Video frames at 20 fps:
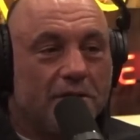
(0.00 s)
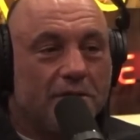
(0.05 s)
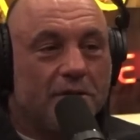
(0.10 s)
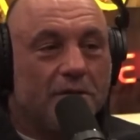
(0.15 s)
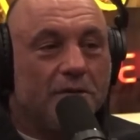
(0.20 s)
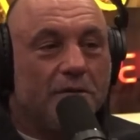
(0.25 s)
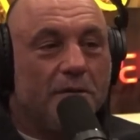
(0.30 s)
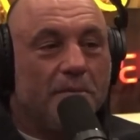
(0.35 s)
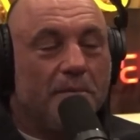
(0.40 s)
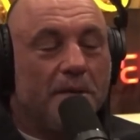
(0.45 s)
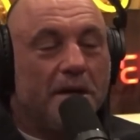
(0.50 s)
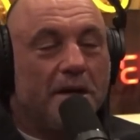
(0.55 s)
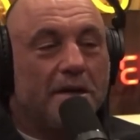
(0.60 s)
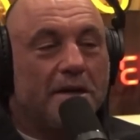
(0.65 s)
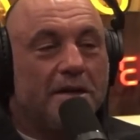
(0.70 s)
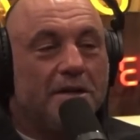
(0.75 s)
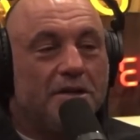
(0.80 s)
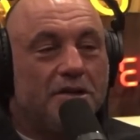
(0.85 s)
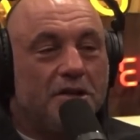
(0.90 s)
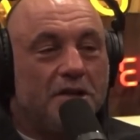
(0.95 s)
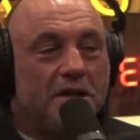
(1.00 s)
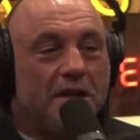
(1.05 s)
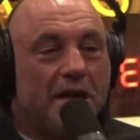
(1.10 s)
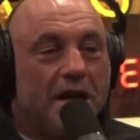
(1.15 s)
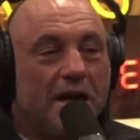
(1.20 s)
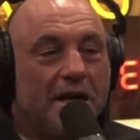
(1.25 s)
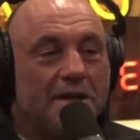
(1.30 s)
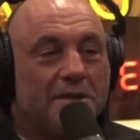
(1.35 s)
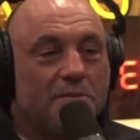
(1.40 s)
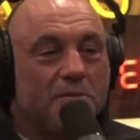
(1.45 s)
So American
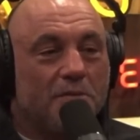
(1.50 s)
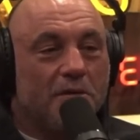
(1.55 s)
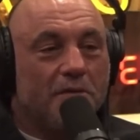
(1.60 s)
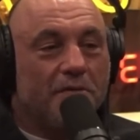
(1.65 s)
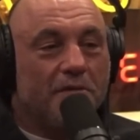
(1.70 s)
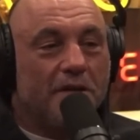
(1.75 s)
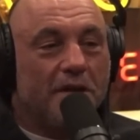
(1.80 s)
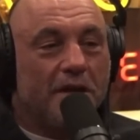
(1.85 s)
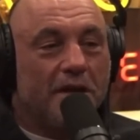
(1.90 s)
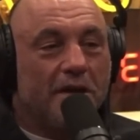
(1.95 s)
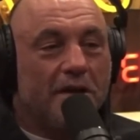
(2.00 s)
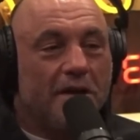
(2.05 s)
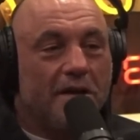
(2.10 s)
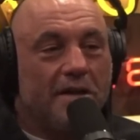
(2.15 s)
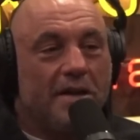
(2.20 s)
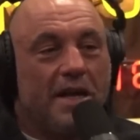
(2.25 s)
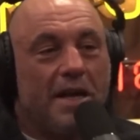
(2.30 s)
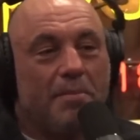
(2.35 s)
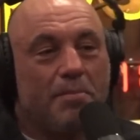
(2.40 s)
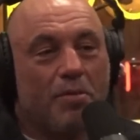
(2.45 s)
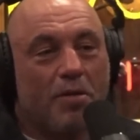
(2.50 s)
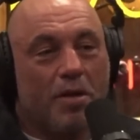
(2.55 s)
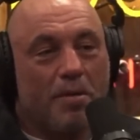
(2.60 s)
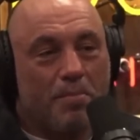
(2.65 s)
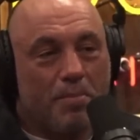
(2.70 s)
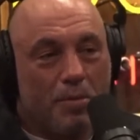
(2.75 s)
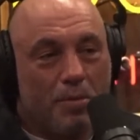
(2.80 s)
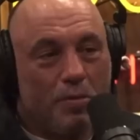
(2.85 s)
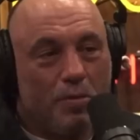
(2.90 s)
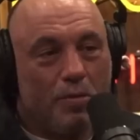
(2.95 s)
GIs were over there, and they brought
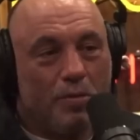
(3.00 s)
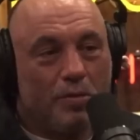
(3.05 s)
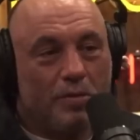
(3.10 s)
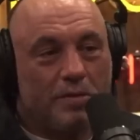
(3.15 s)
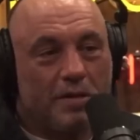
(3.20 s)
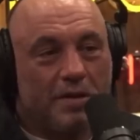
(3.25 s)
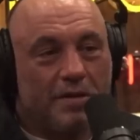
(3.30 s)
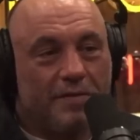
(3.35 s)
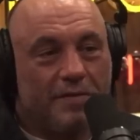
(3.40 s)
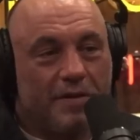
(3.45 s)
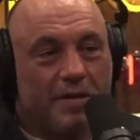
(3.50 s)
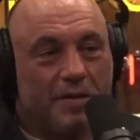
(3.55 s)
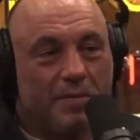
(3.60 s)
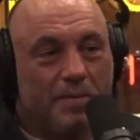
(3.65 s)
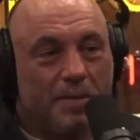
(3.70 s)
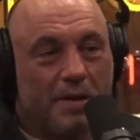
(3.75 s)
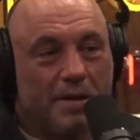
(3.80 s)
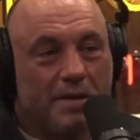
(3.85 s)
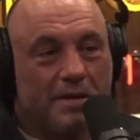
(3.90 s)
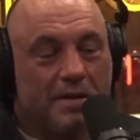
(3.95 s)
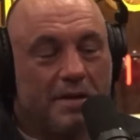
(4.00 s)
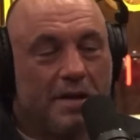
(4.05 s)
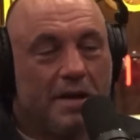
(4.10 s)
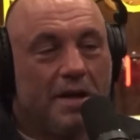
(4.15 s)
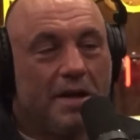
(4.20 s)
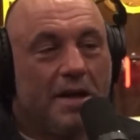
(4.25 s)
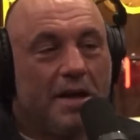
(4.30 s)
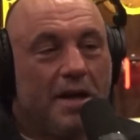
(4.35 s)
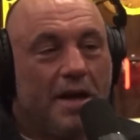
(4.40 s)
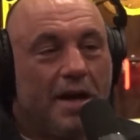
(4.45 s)
pool to the Philippines,
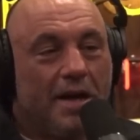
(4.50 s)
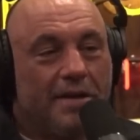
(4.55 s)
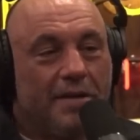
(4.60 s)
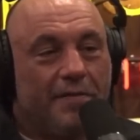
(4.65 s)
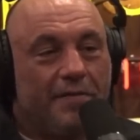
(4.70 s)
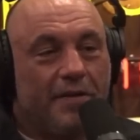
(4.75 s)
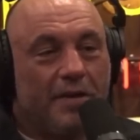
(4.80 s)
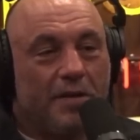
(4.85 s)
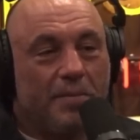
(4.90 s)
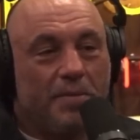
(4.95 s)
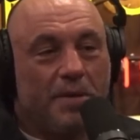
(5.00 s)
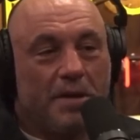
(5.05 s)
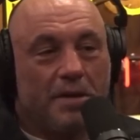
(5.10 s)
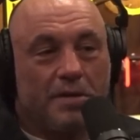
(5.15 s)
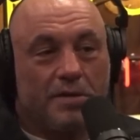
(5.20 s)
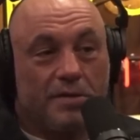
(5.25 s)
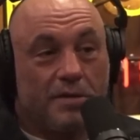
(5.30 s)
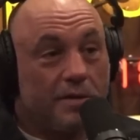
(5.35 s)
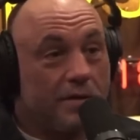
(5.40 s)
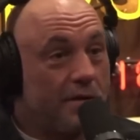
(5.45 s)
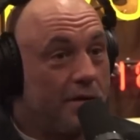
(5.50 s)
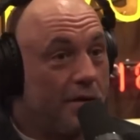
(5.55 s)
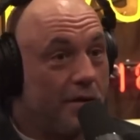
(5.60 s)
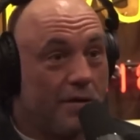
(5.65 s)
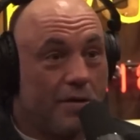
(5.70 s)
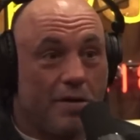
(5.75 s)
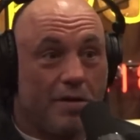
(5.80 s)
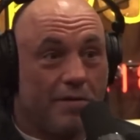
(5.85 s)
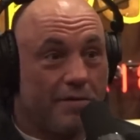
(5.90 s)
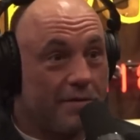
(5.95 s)
and the Filipinos just took
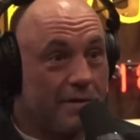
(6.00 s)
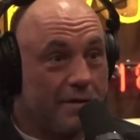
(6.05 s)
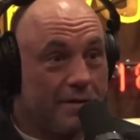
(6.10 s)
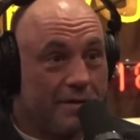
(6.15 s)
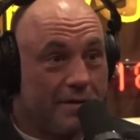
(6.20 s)
over.